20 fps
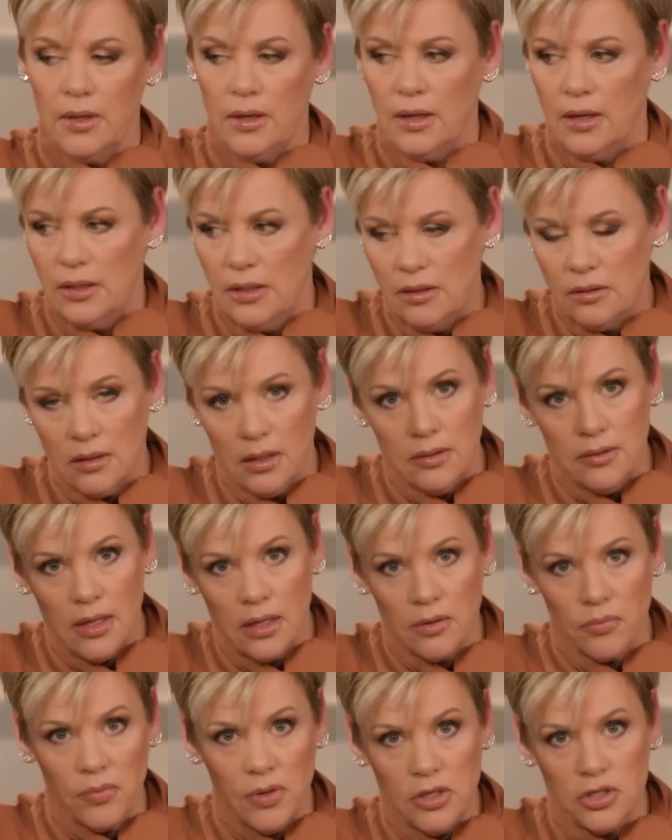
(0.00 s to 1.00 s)
anything
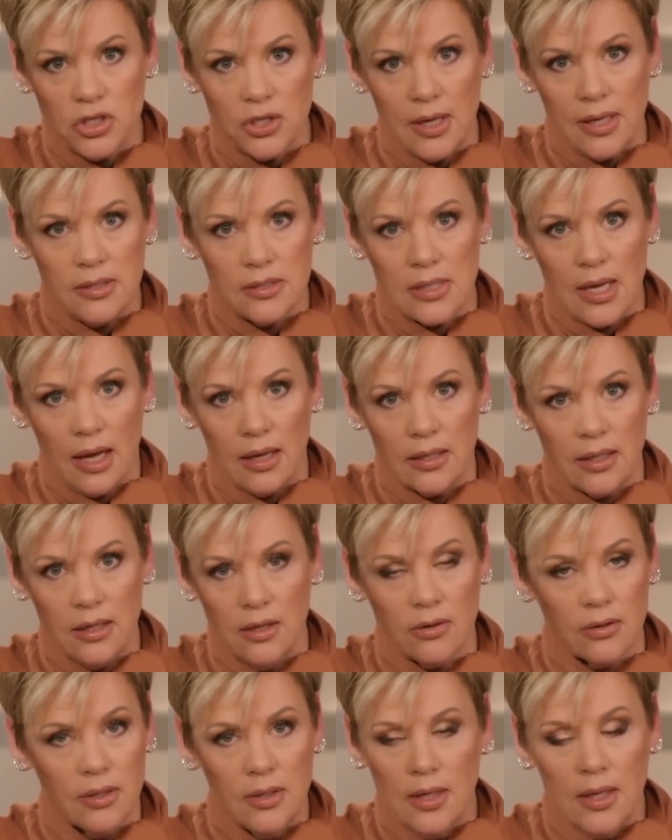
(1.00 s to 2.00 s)
that originates out
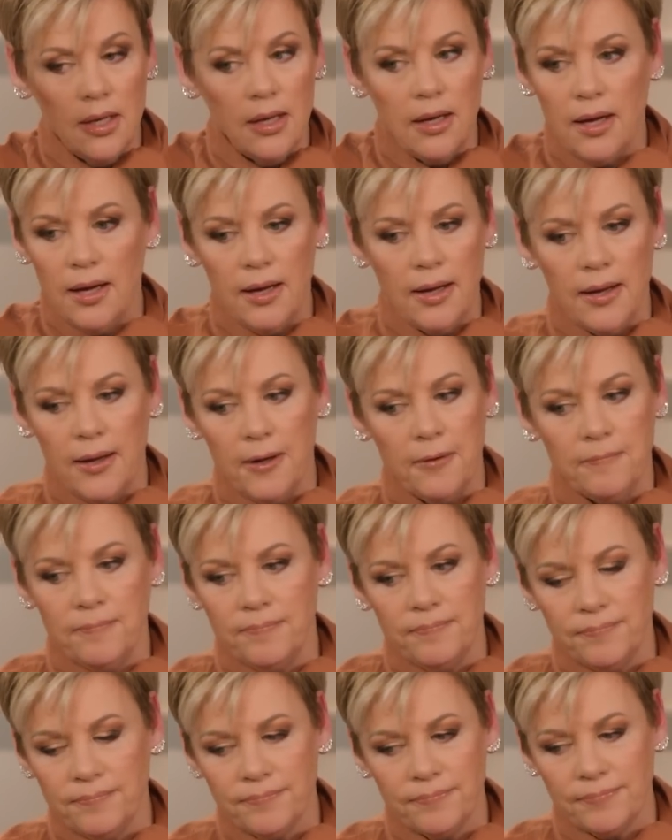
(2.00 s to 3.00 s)
here,
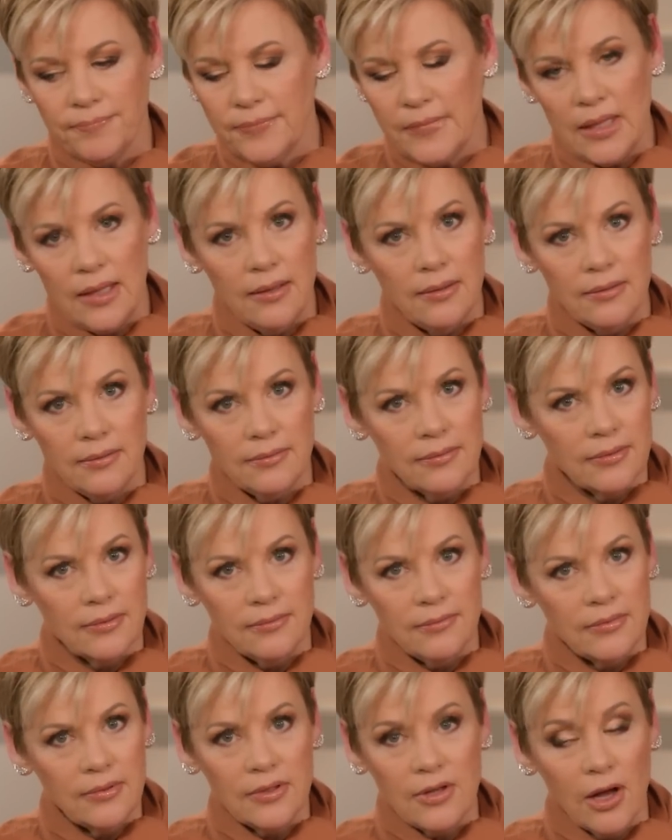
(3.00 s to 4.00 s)
God's
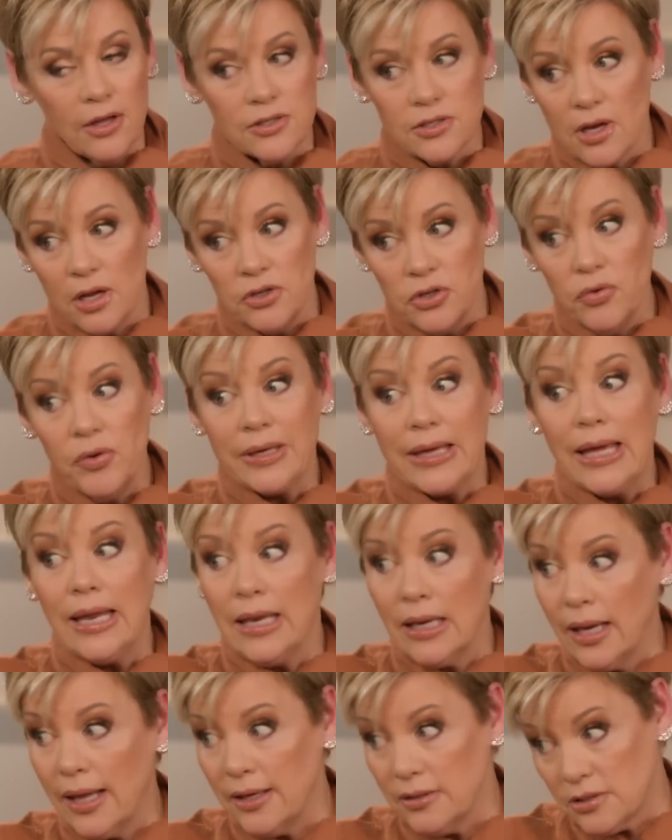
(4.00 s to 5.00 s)
not doing it
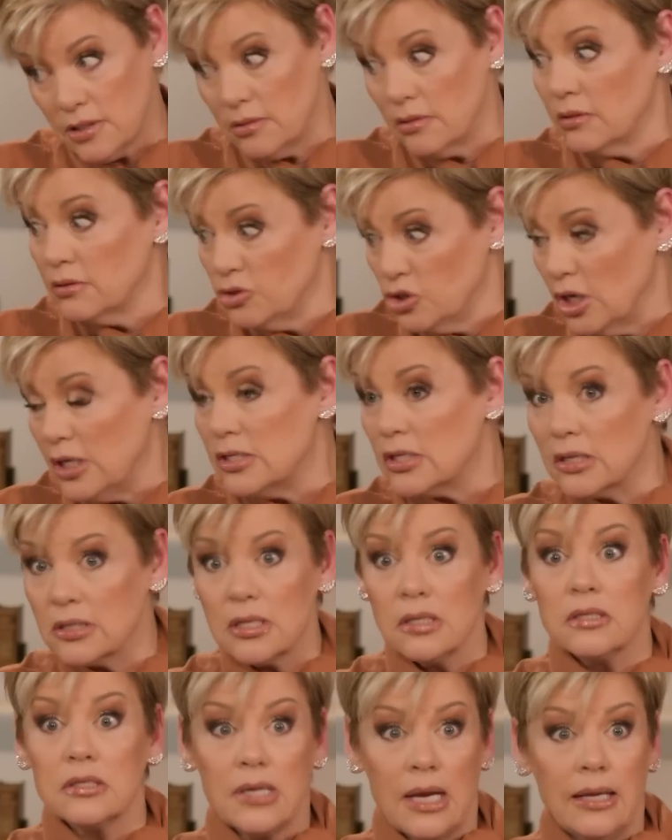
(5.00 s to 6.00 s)
unless
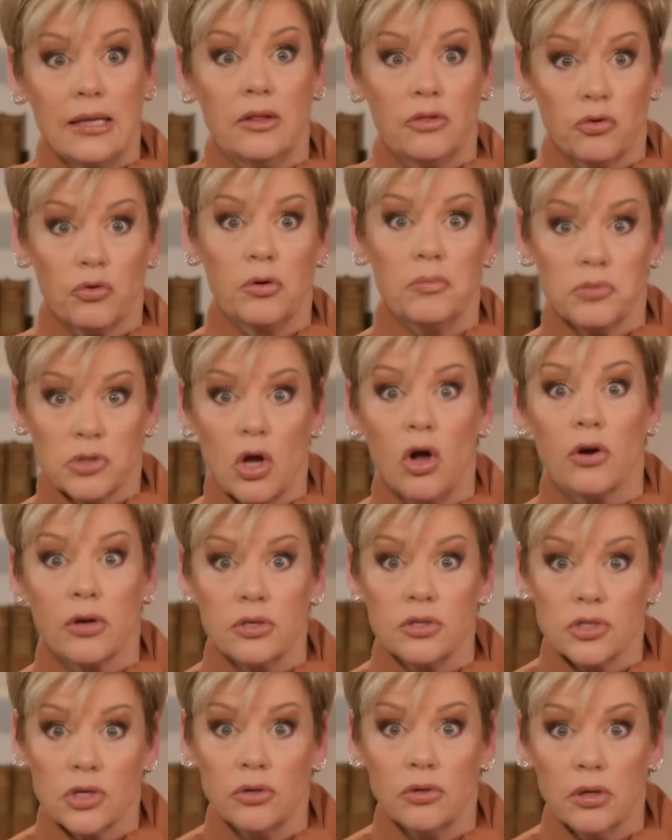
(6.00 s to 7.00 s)
Jesus is standing in the room
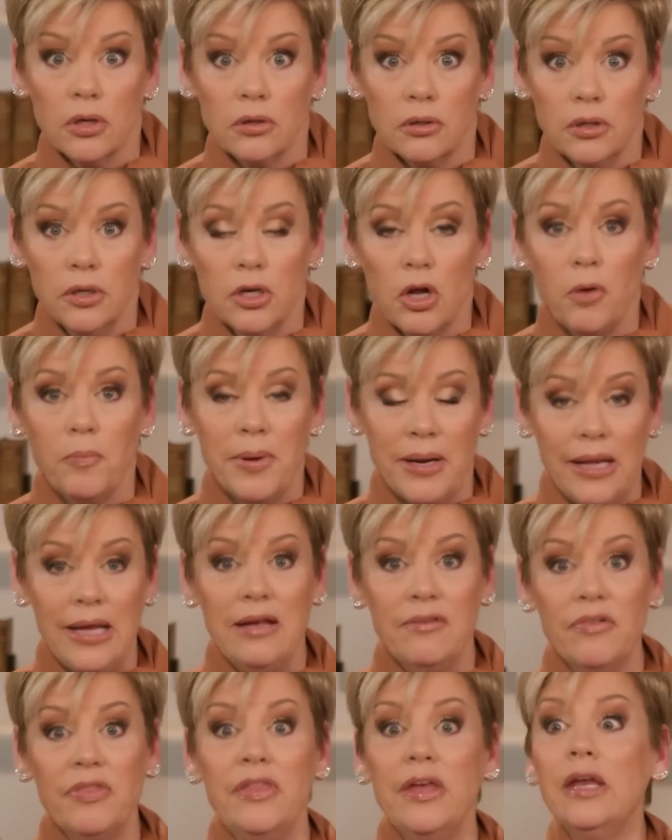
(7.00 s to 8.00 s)
talking to you, you know, but
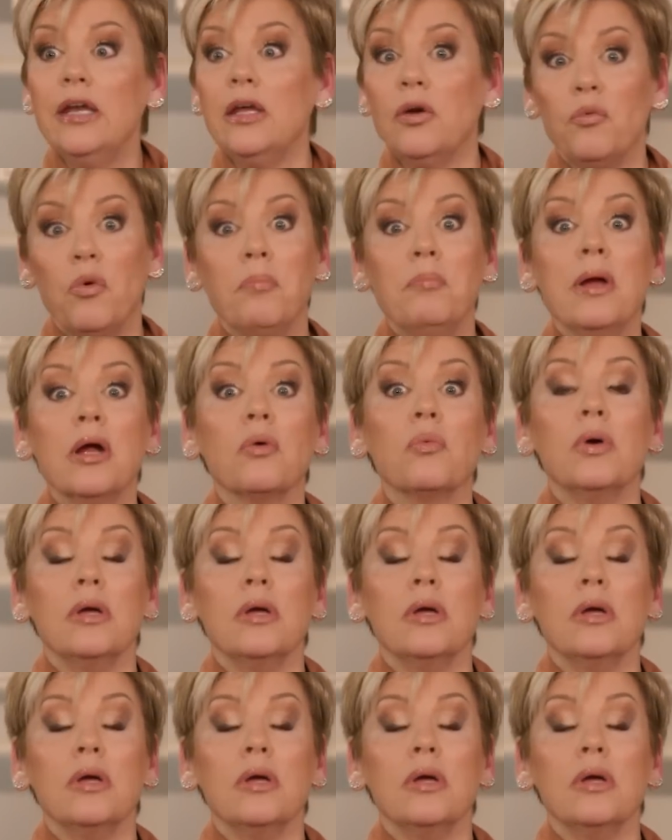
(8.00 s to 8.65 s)
even then it will bear